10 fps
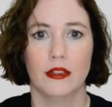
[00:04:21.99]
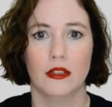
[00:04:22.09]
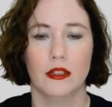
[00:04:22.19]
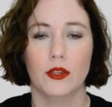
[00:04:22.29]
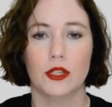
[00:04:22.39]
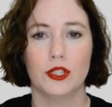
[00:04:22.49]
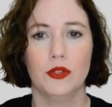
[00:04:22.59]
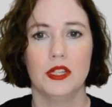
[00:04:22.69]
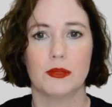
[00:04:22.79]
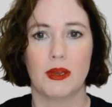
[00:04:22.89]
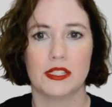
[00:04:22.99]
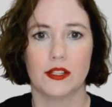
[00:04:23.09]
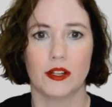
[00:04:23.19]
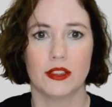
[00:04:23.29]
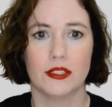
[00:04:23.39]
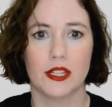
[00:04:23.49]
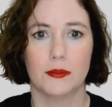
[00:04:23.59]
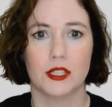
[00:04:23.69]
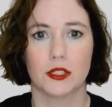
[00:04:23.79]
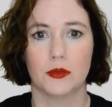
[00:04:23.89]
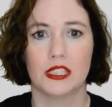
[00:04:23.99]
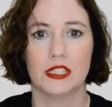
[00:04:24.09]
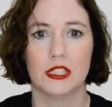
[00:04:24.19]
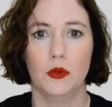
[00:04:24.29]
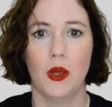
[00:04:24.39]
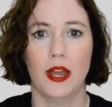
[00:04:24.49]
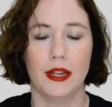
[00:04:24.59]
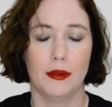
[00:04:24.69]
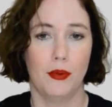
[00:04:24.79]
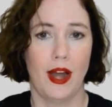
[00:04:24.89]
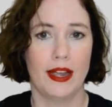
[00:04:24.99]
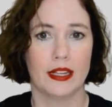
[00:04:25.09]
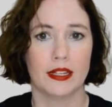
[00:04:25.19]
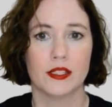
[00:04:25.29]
You can do this by starting the subject with CUI in brackets